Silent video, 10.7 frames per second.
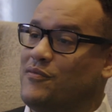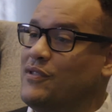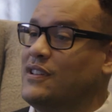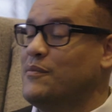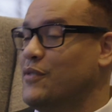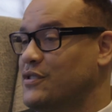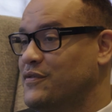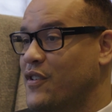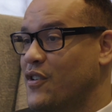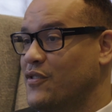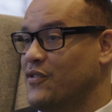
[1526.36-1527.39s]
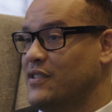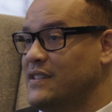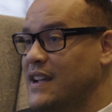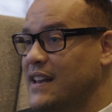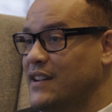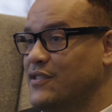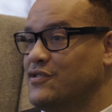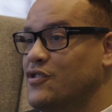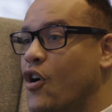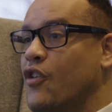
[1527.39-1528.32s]
really much farther than 10
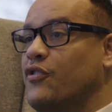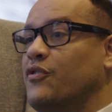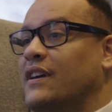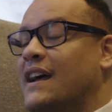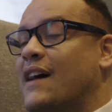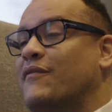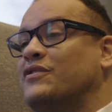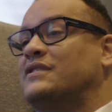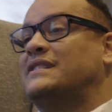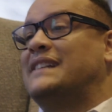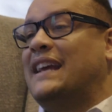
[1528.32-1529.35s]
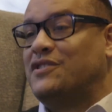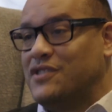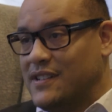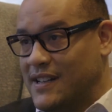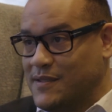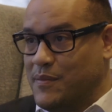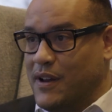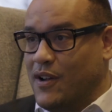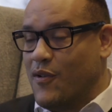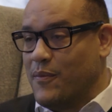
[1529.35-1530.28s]
years, although the conversation has
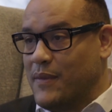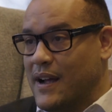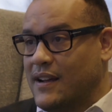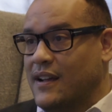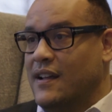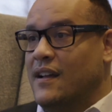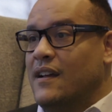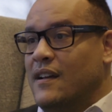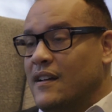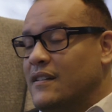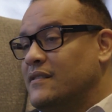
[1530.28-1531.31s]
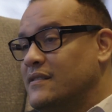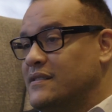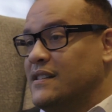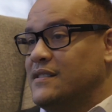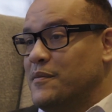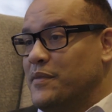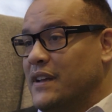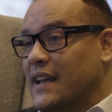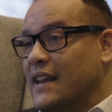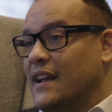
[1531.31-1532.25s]
been going back since the
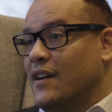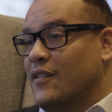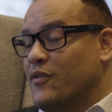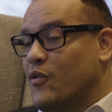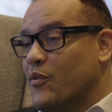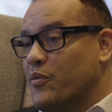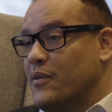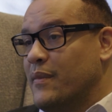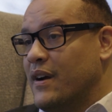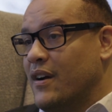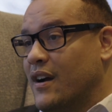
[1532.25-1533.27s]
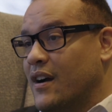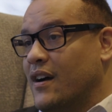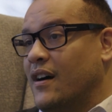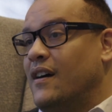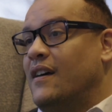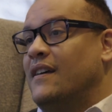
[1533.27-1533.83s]
beginning of corporate America.